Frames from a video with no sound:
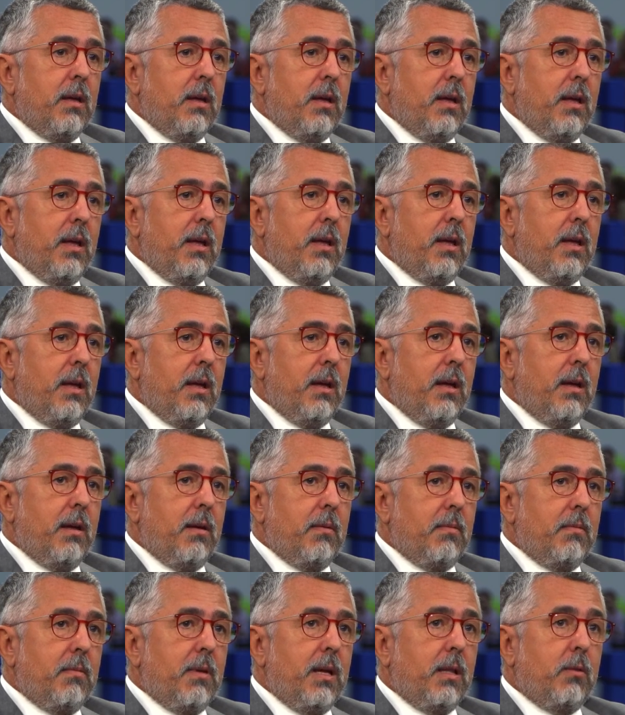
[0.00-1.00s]

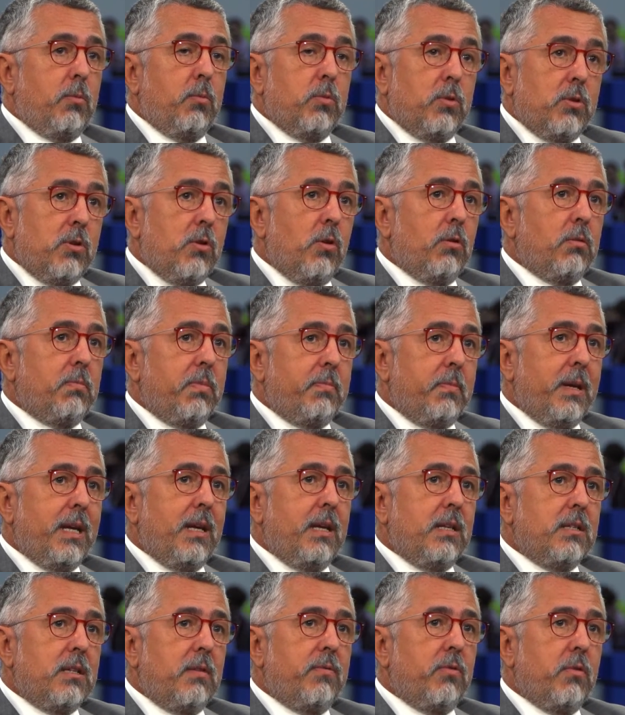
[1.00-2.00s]
it would not be
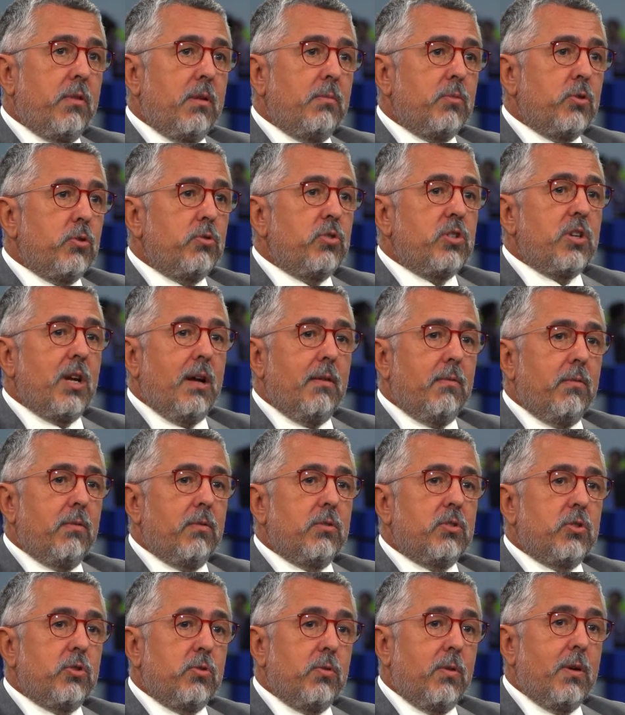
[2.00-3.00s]
easy for them to
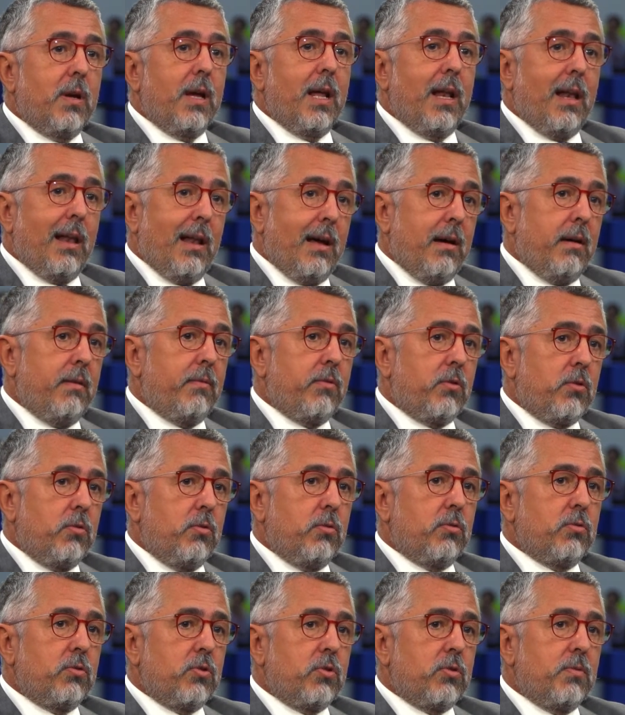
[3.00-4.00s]
travel to a live
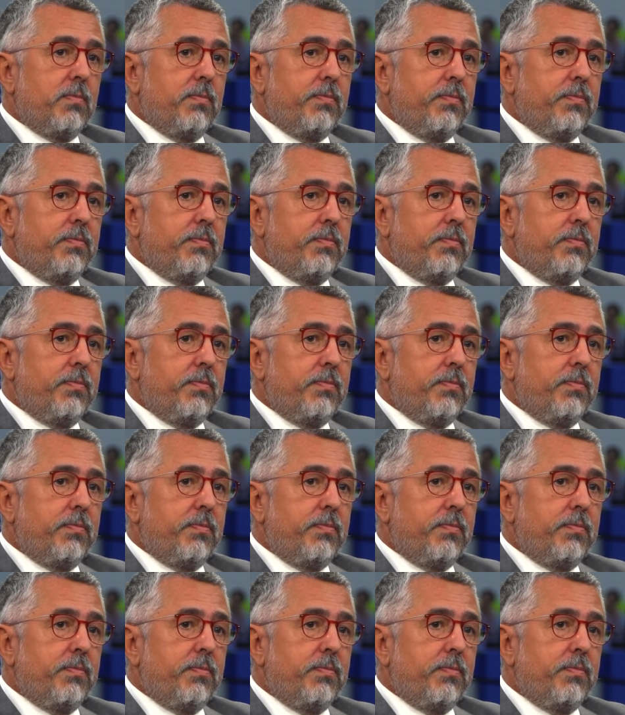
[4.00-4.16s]
course.